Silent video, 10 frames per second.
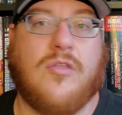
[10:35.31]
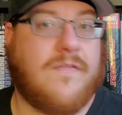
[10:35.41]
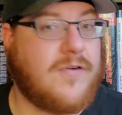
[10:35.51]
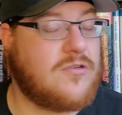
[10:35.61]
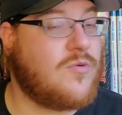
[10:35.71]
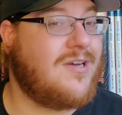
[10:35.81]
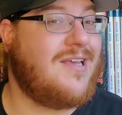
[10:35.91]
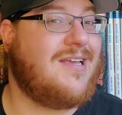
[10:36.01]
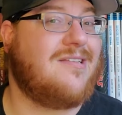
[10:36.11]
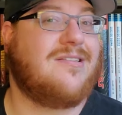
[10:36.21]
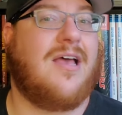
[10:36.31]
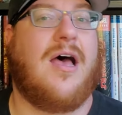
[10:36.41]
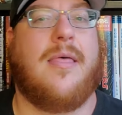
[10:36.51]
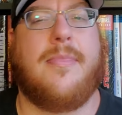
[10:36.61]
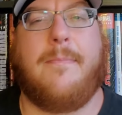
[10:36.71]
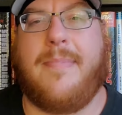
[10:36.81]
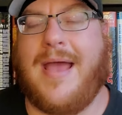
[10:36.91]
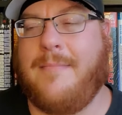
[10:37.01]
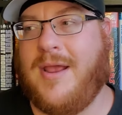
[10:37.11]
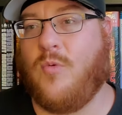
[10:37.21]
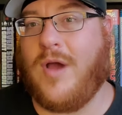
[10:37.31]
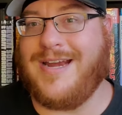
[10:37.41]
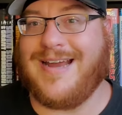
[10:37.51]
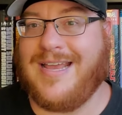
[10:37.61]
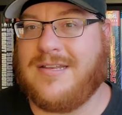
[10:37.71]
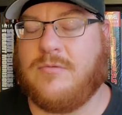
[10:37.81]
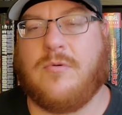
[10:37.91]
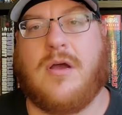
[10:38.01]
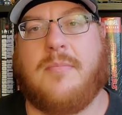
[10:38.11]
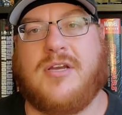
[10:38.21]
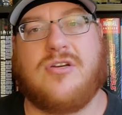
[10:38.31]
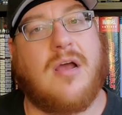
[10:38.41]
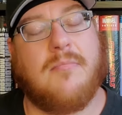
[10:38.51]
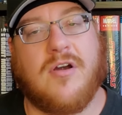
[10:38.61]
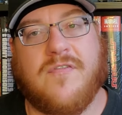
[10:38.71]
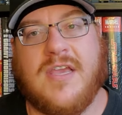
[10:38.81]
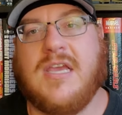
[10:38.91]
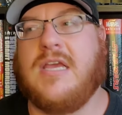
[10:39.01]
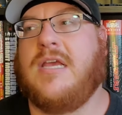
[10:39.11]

the first one is the Batman White Knight by Sean Murphy